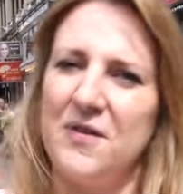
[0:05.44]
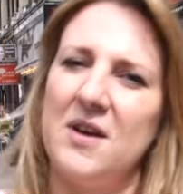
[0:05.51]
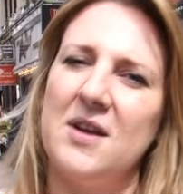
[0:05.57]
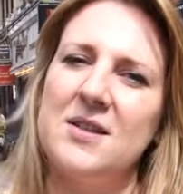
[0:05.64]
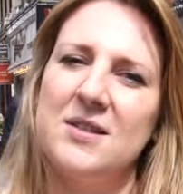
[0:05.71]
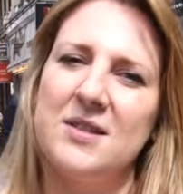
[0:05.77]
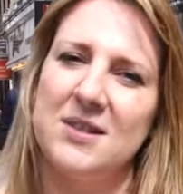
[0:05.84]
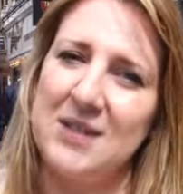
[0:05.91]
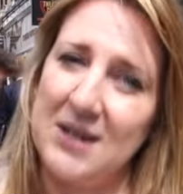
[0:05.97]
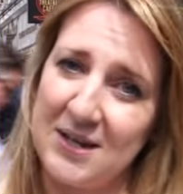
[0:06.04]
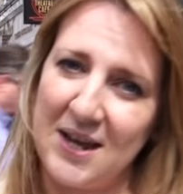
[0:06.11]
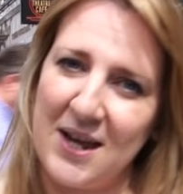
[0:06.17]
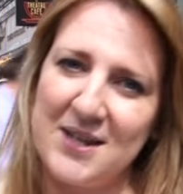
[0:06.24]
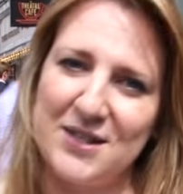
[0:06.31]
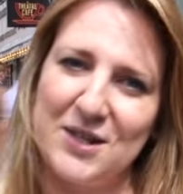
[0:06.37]
first
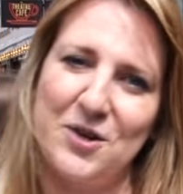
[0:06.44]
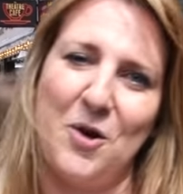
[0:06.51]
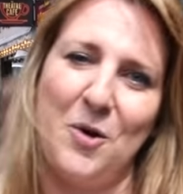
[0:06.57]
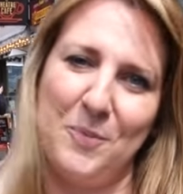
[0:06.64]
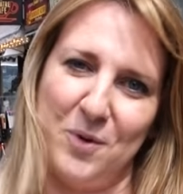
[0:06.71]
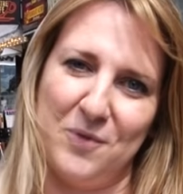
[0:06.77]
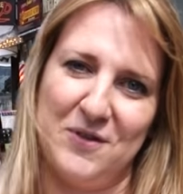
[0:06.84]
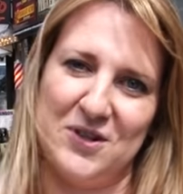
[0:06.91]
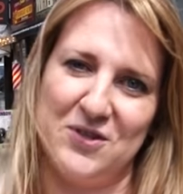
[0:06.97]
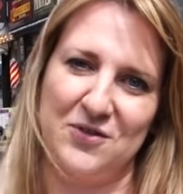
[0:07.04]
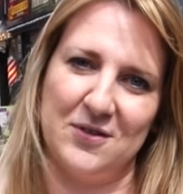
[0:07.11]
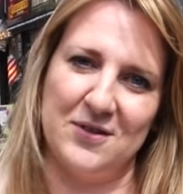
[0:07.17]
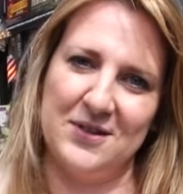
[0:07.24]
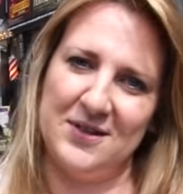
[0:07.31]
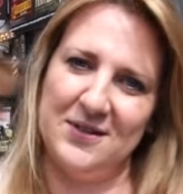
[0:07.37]
dedicated hot pot
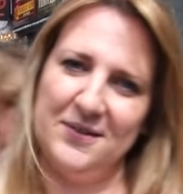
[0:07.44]
restaurant.